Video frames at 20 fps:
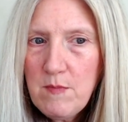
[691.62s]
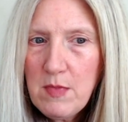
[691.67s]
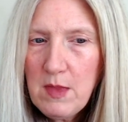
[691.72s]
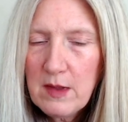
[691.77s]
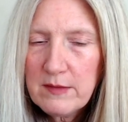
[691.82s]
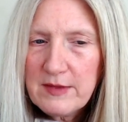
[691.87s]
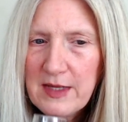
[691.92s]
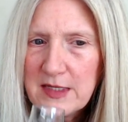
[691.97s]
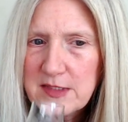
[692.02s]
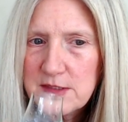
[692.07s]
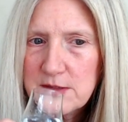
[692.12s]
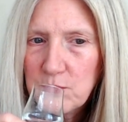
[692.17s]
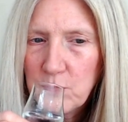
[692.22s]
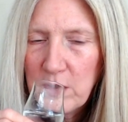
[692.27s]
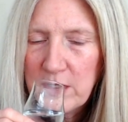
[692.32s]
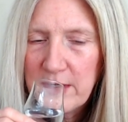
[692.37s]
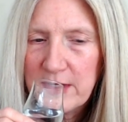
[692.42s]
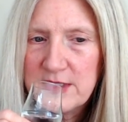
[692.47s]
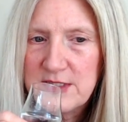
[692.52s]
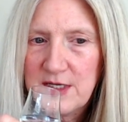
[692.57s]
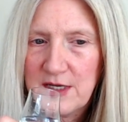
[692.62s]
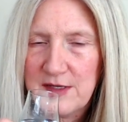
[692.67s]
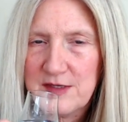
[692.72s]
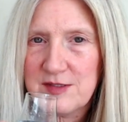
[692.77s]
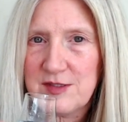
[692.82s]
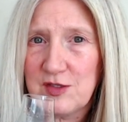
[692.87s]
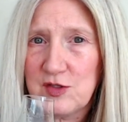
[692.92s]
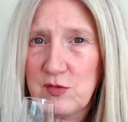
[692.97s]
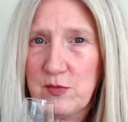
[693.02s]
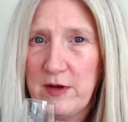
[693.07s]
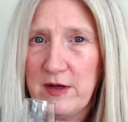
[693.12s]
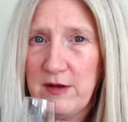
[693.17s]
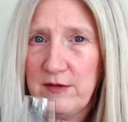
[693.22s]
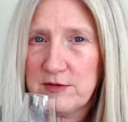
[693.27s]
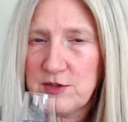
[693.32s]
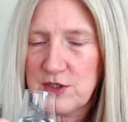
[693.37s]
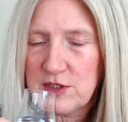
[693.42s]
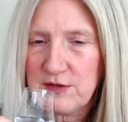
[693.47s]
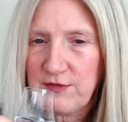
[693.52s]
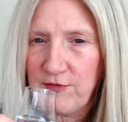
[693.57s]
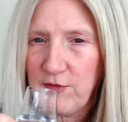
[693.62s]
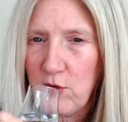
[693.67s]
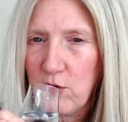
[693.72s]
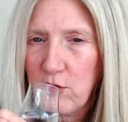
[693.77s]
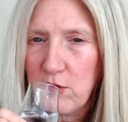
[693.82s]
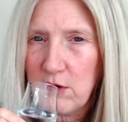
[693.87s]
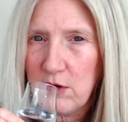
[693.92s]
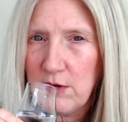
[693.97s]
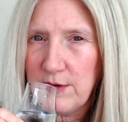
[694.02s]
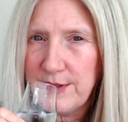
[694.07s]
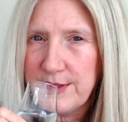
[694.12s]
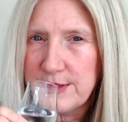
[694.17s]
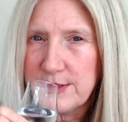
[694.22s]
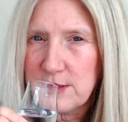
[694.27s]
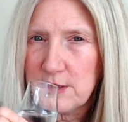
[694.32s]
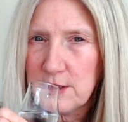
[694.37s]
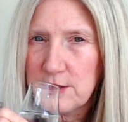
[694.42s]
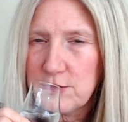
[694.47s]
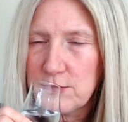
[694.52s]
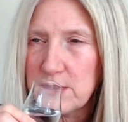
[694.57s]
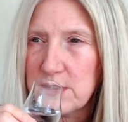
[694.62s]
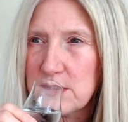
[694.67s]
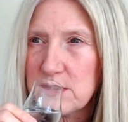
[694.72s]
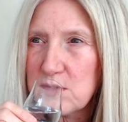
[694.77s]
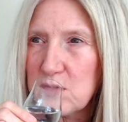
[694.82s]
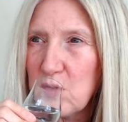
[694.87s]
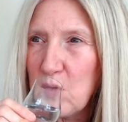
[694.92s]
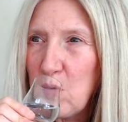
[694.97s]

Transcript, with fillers: That's what I taste as well, just floral and citrus.